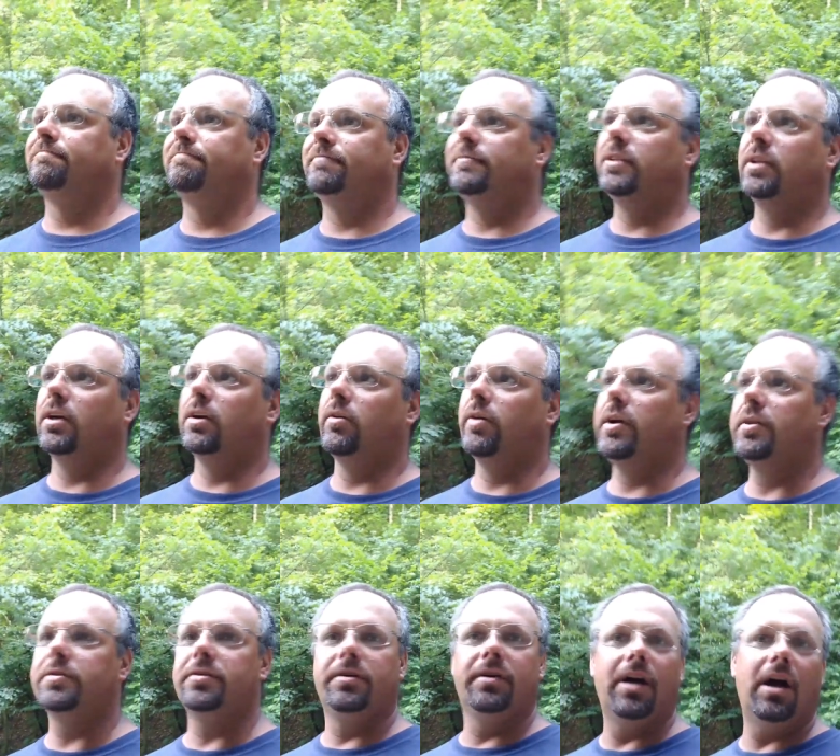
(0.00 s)

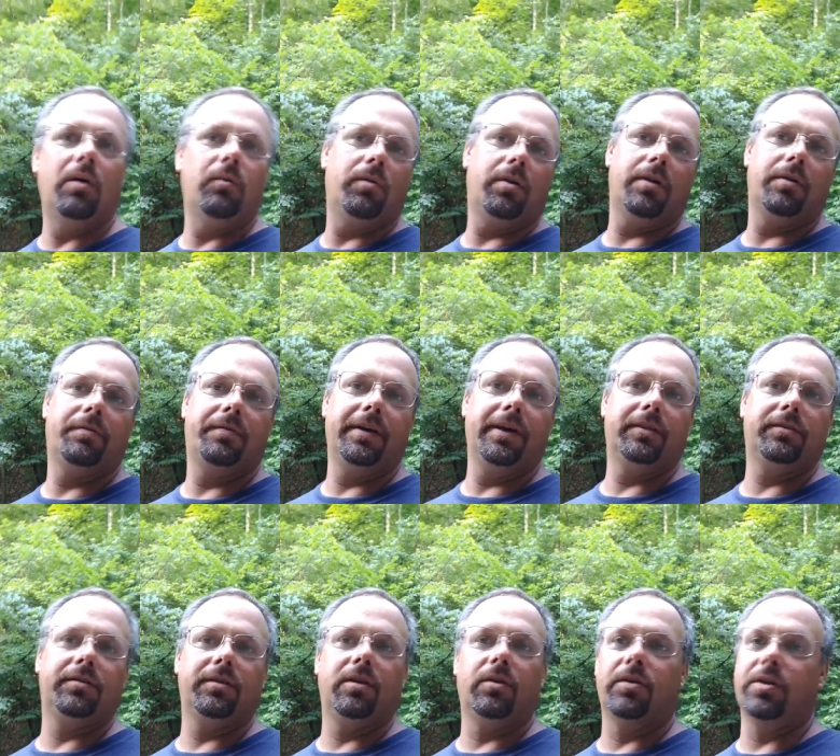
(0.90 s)
either not worth
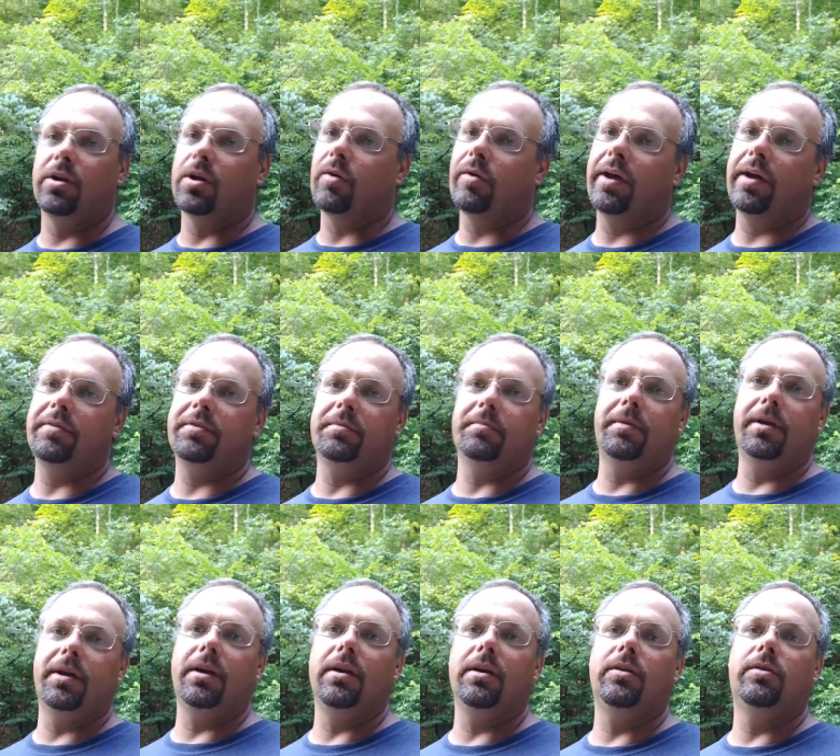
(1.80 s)
fixing, or you don't have the
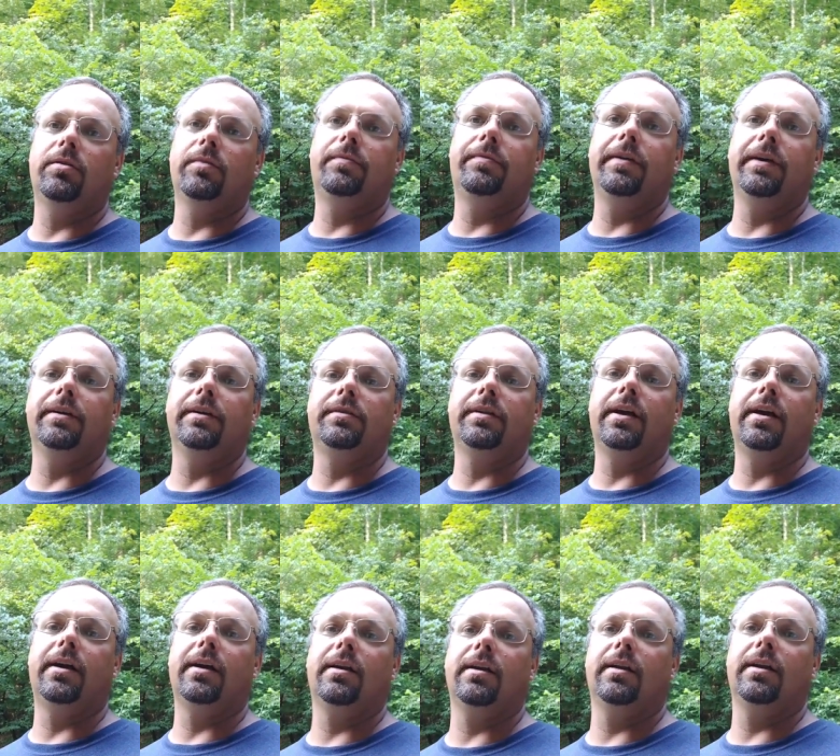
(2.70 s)
money to fix the
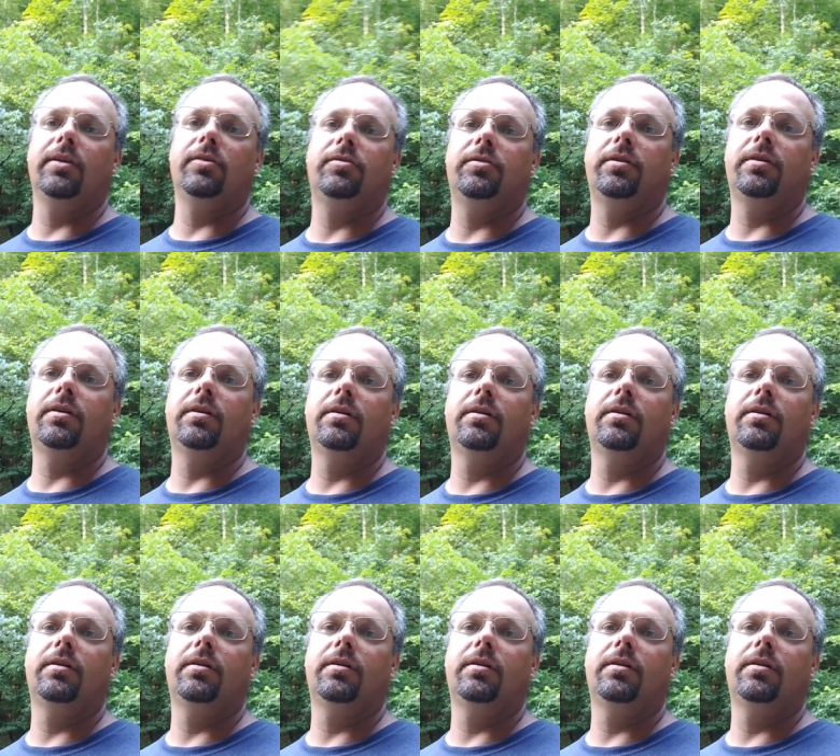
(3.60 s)
air conditioner,